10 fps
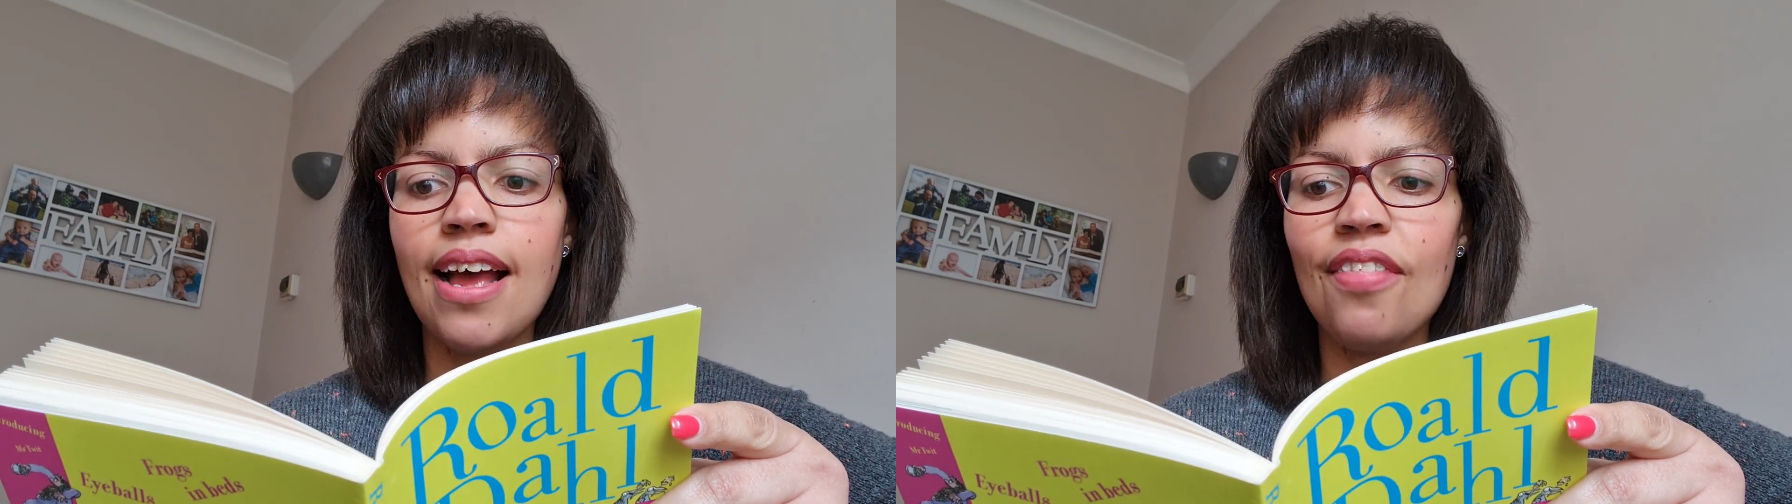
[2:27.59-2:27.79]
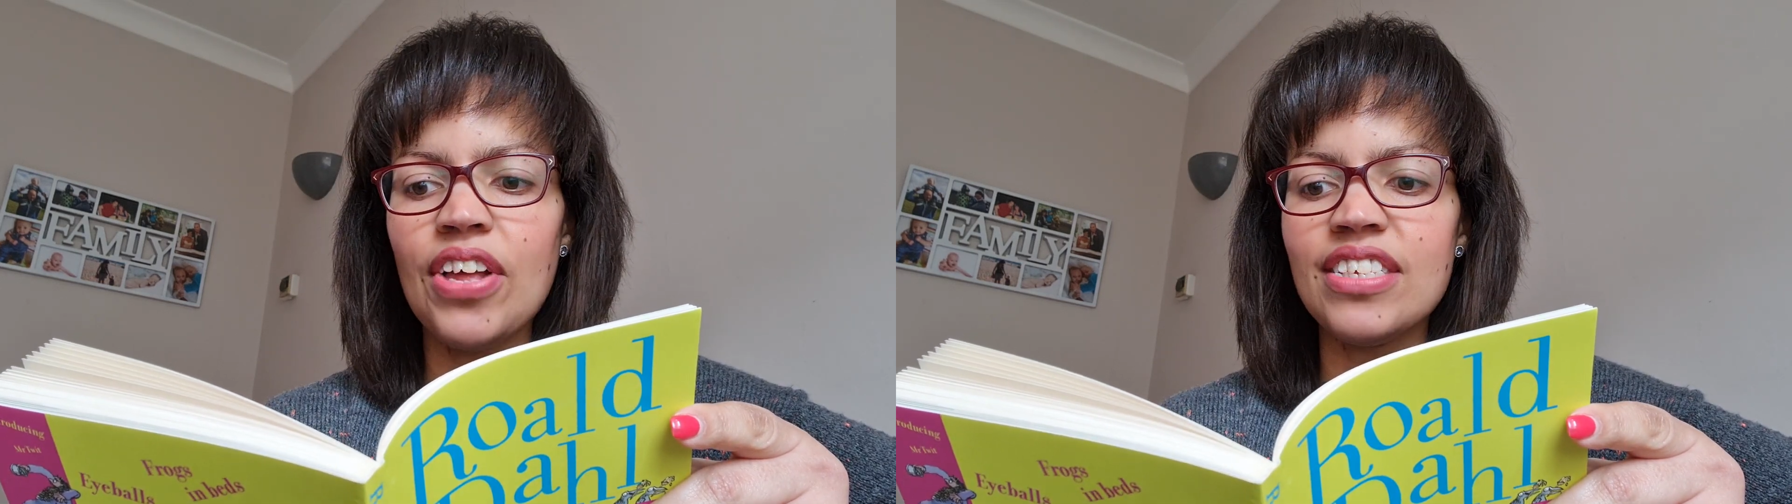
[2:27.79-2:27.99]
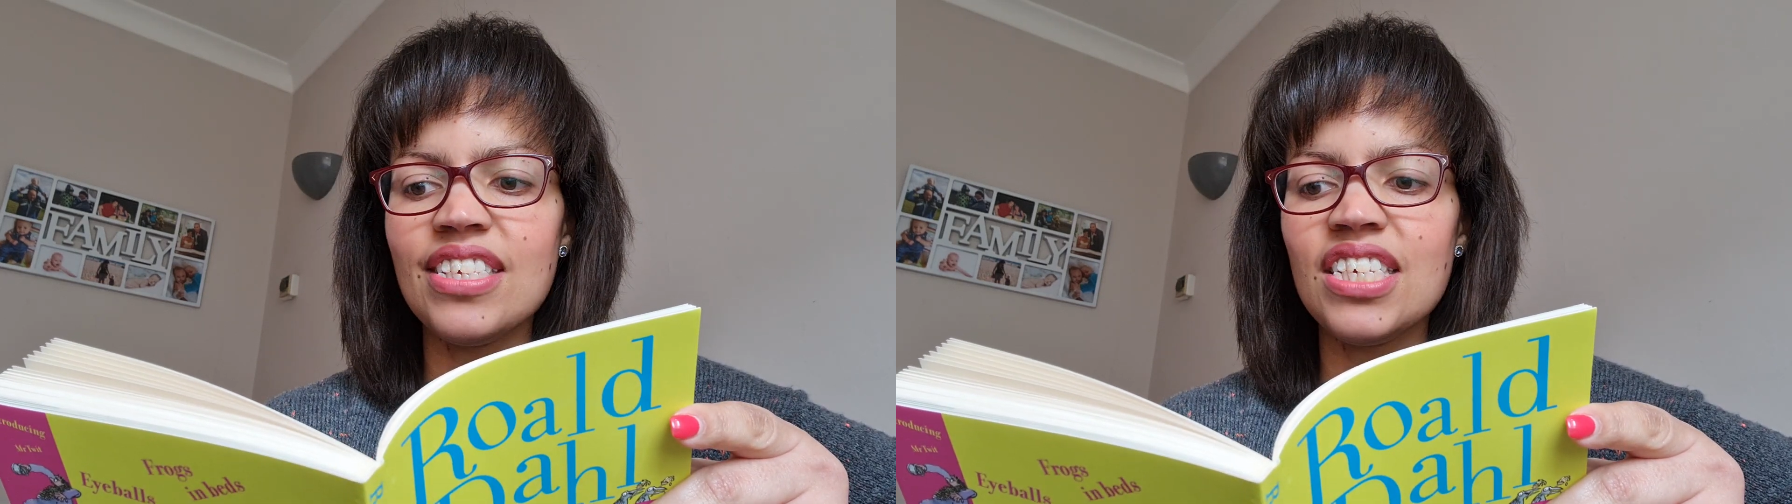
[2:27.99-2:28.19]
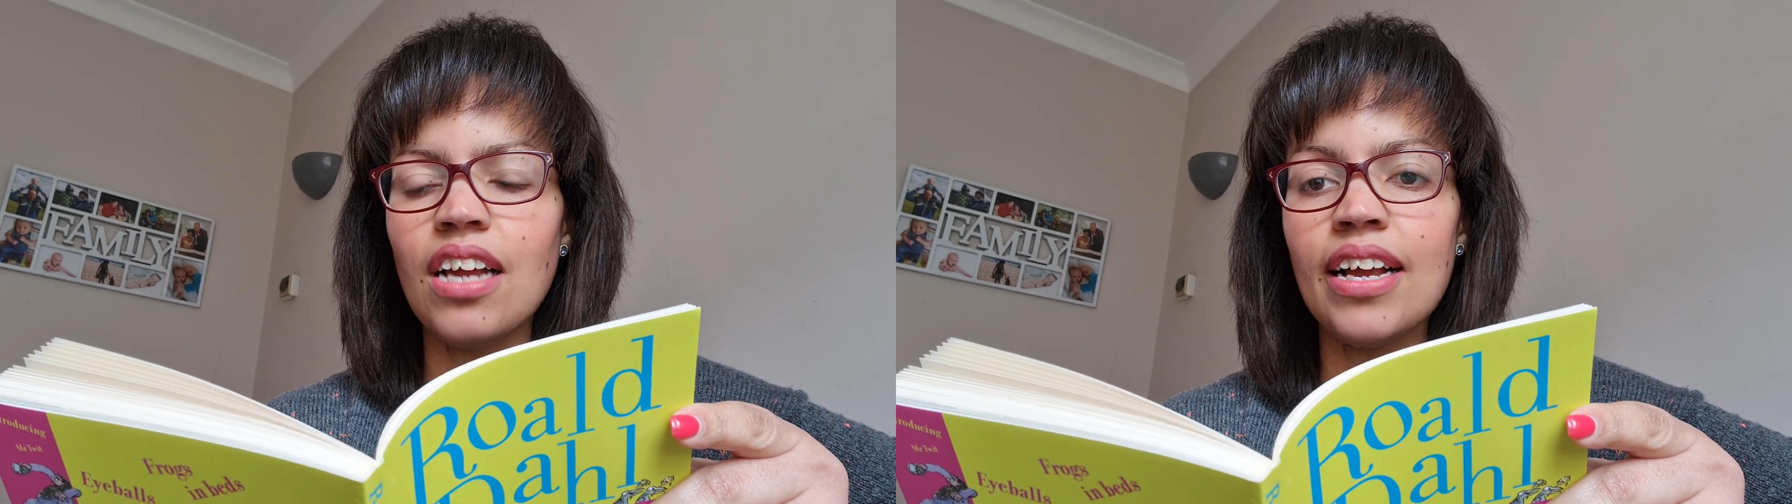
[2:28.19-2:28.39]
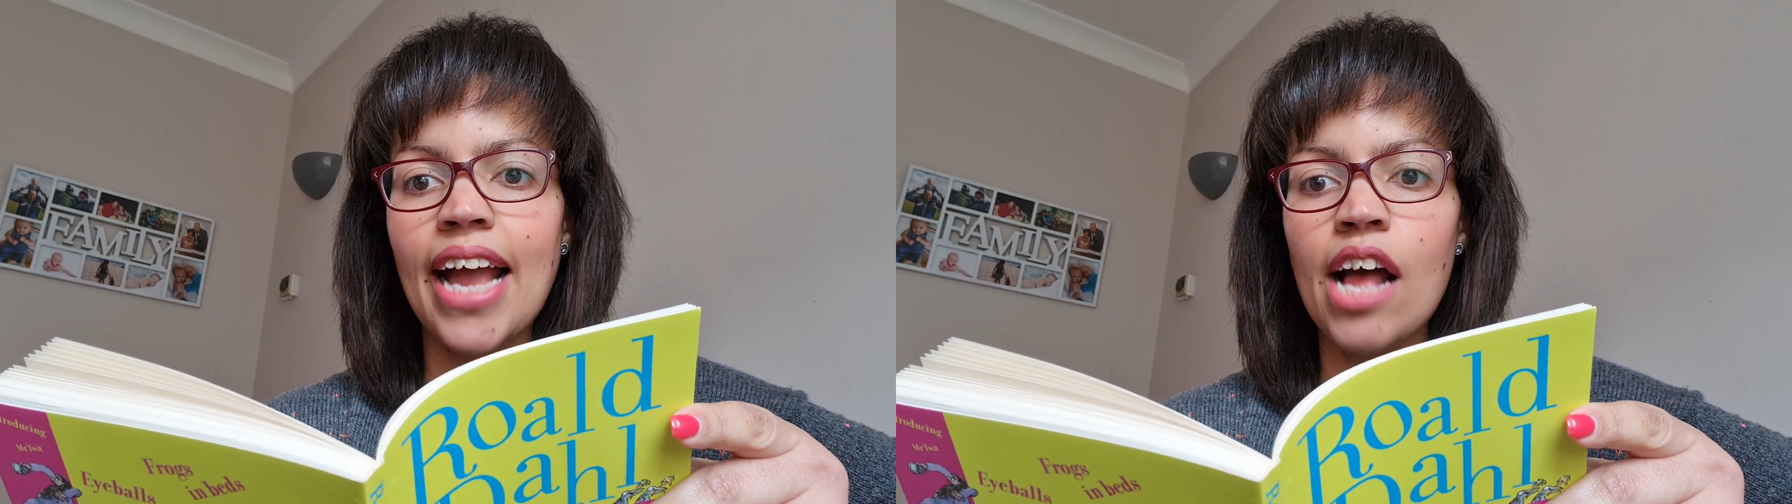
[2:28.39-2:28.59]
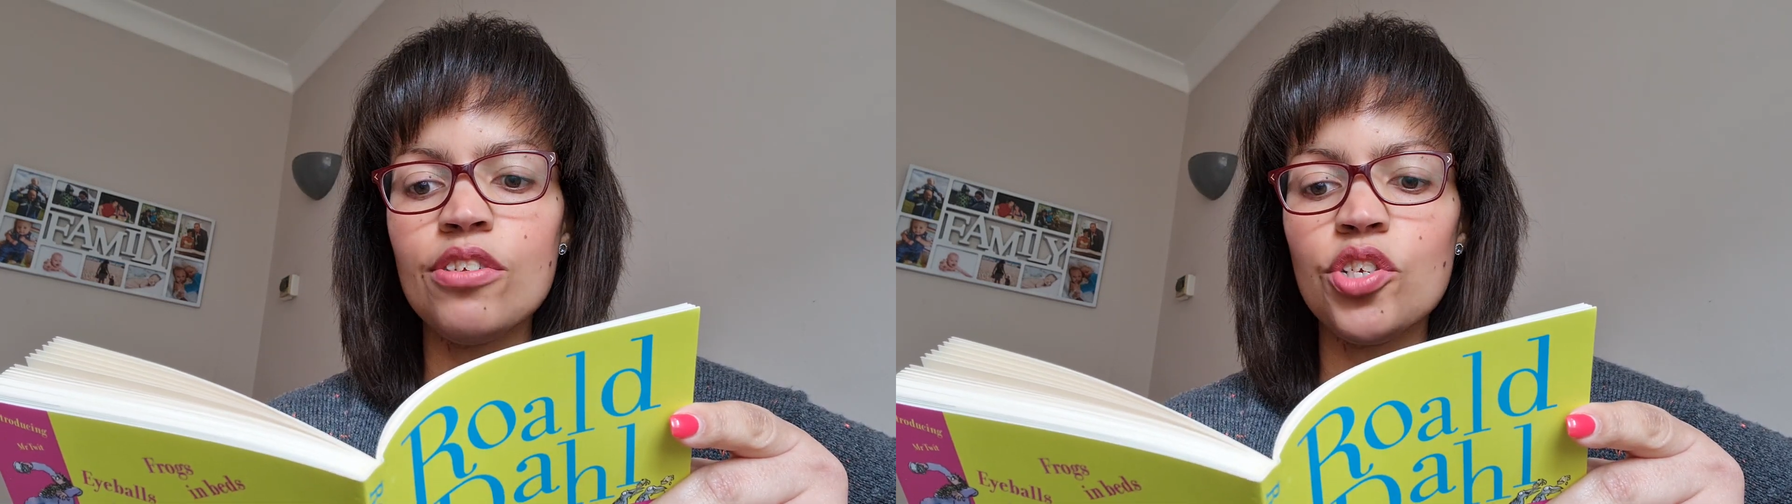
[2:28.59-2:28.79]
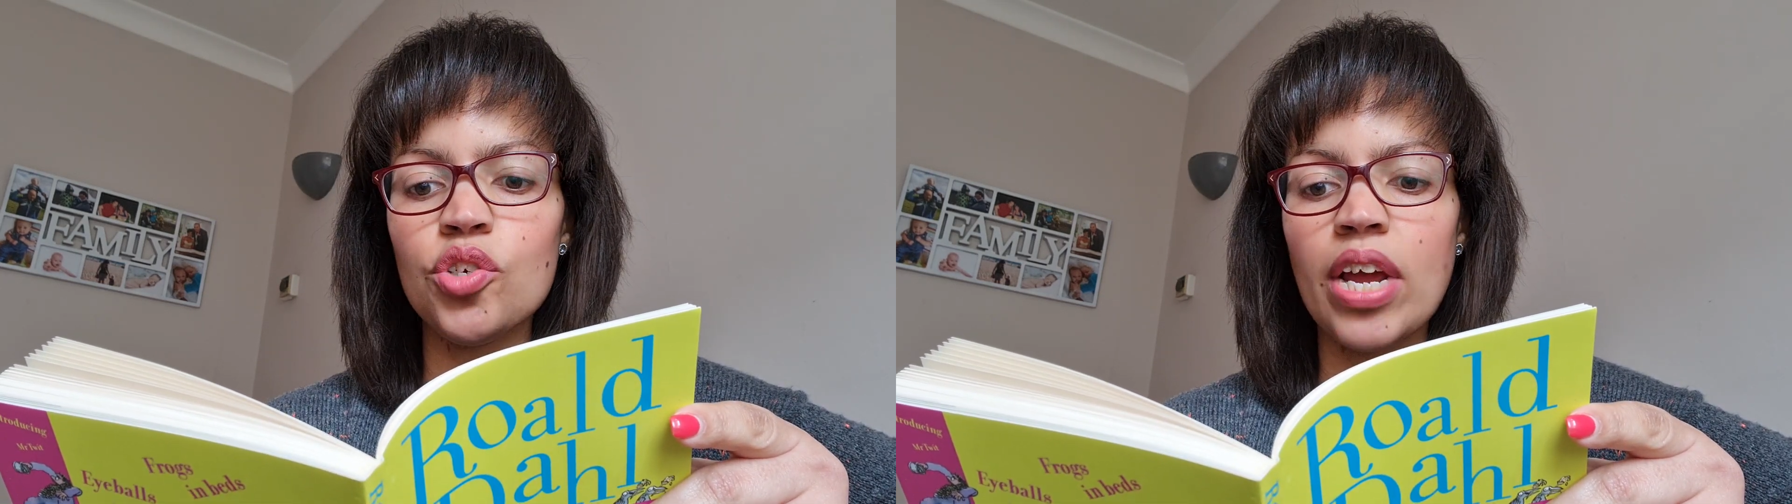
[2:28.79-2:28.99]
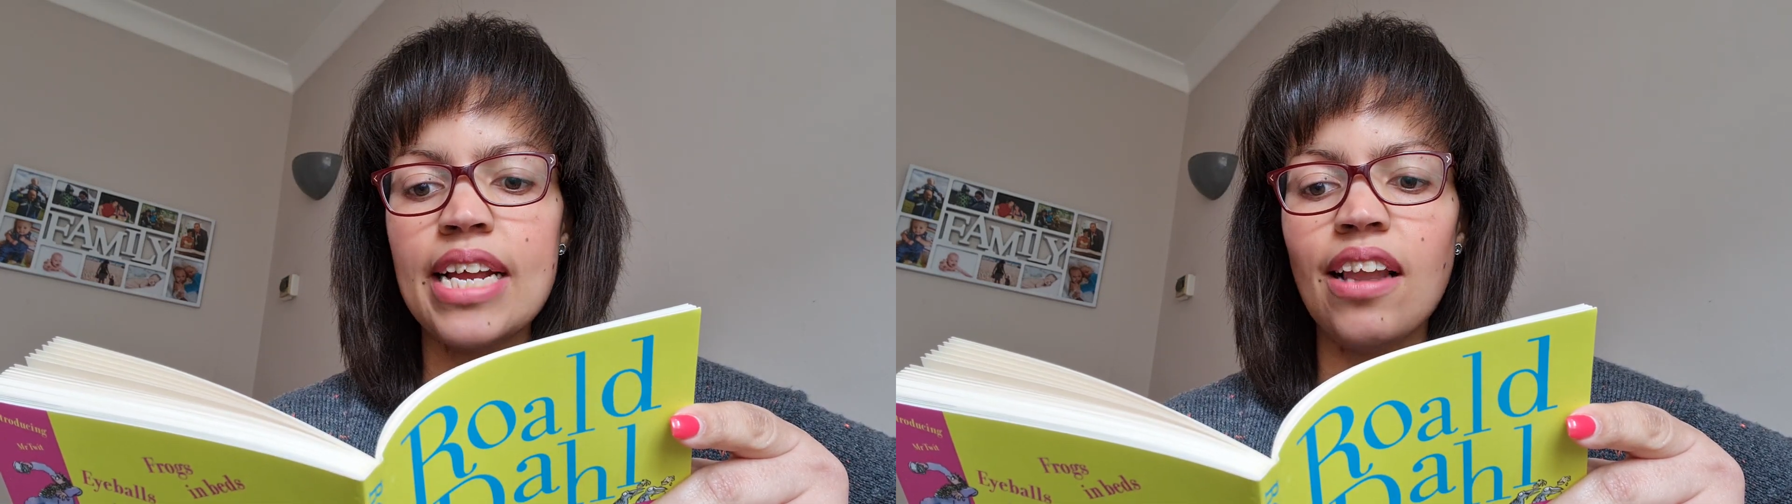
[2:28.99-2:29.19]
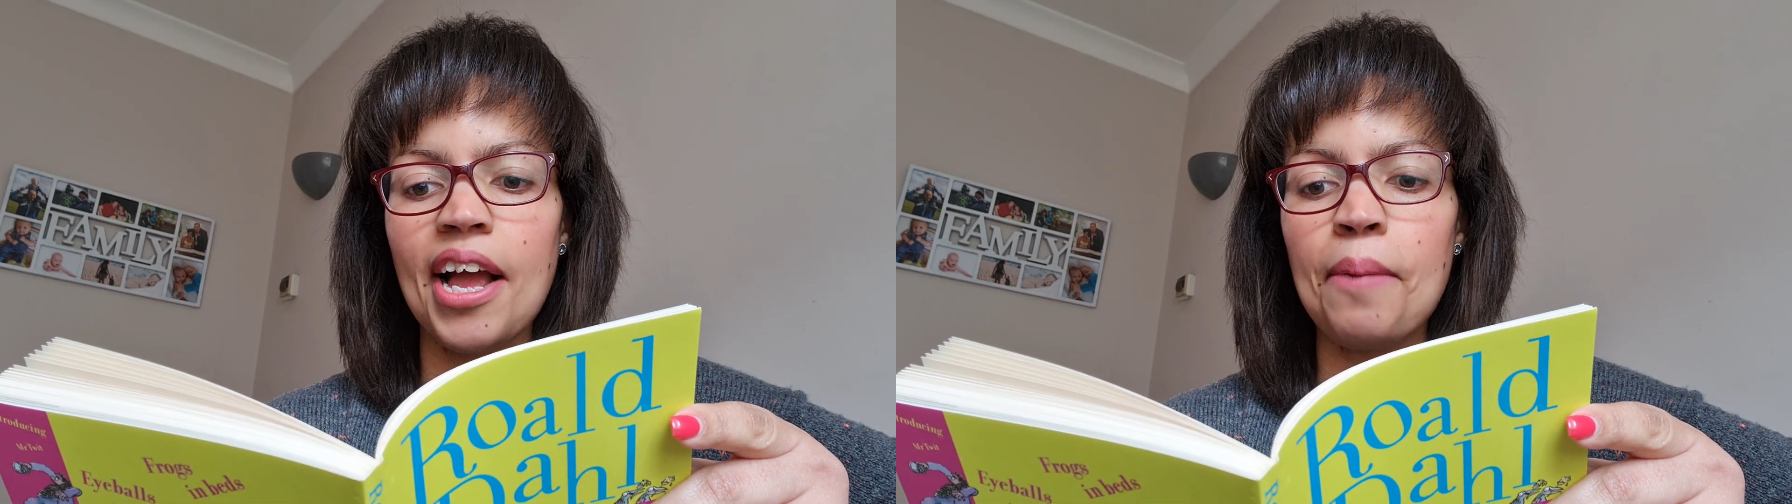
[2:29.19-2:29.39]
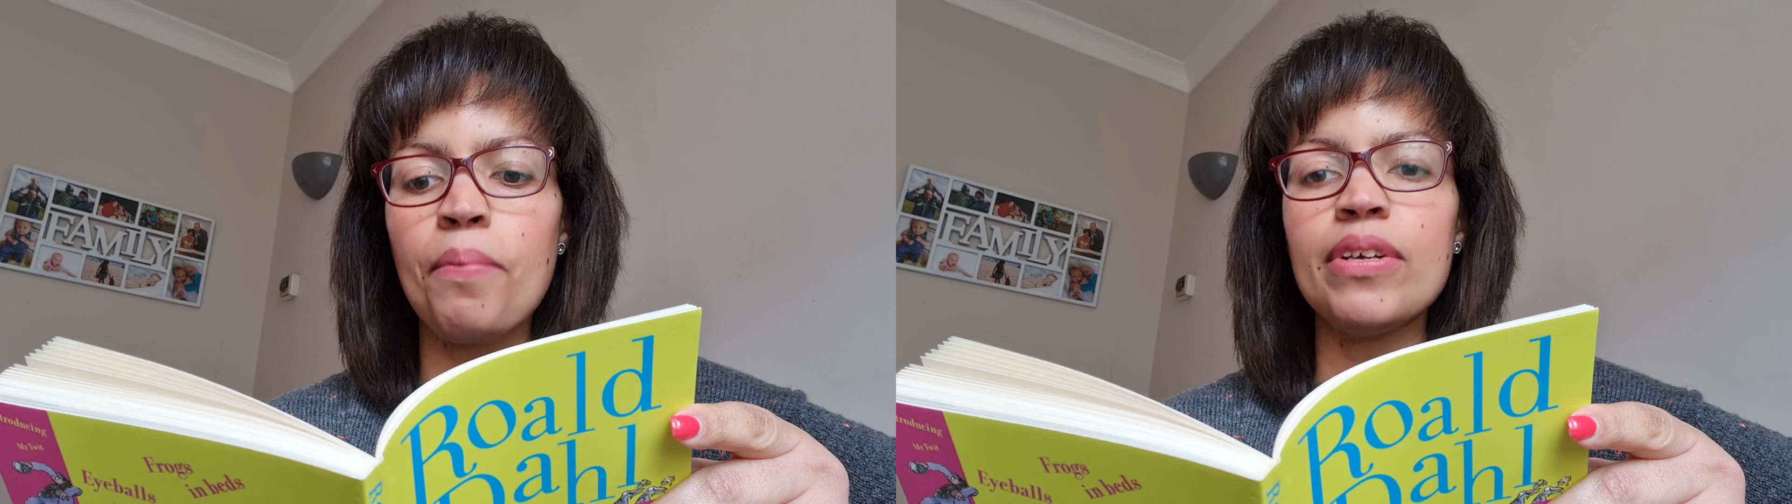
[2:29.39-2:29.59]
that stuck out straight like